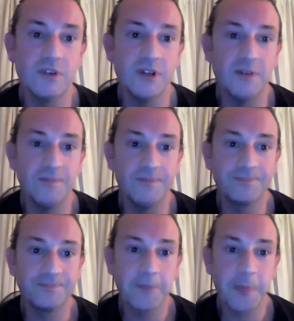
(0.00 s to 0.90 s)
Um,
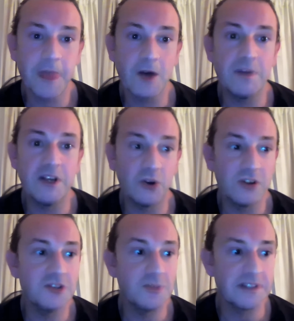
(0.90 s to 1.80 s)
mm. I'd been
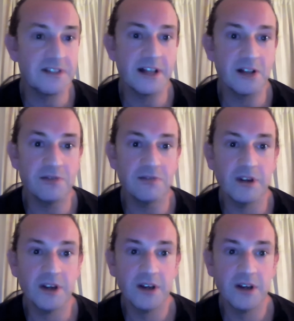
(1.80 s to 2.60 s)
honest to myself.